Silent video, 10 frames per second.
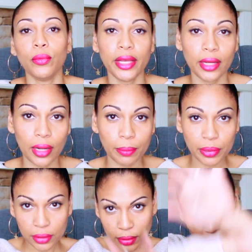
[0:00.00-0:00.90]
wake up
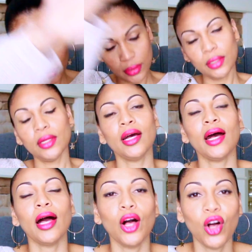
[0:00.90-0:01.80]

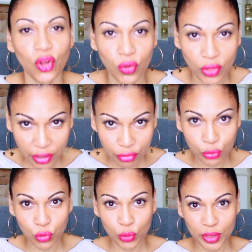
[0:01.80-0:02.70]
a whole
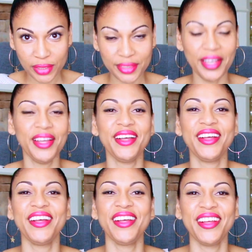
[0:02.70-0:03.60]
different woman.
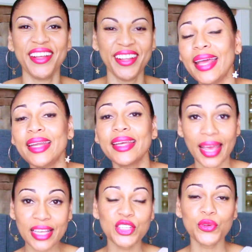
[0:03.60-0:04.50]
And in
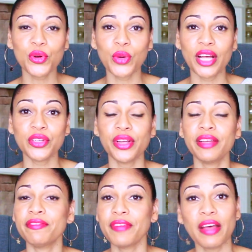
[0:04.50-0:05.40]
case you were
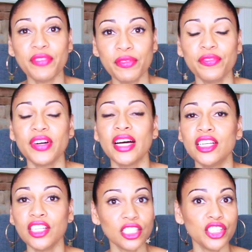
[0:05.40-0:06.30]
wondering,
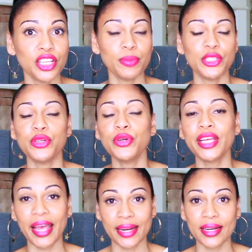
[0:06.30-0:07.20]
FabFitFun does ship to
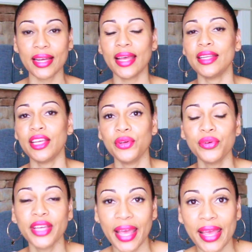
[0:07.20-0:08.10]
Canada and the
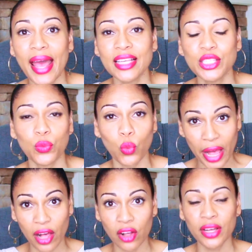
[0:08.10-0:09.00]
UK as
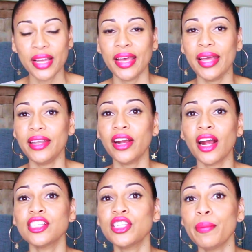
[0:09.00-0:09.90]
well, and there
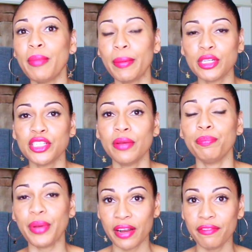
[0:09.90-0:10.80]
are some membership
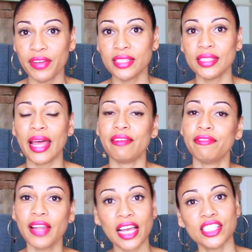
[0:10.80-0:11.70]
benefits like
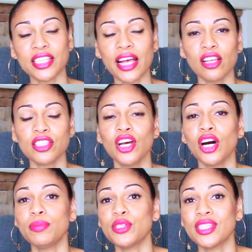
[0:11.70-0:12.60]
flash sales
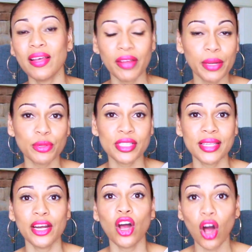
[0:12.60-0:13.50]
up to
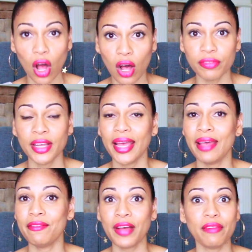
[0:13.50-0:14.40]
70% off
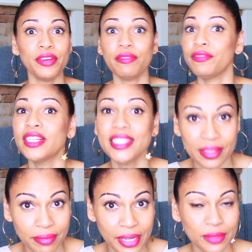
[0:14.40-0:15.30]
in FabFitFun
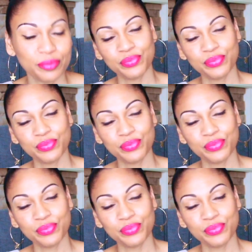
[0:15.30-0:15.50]
TV.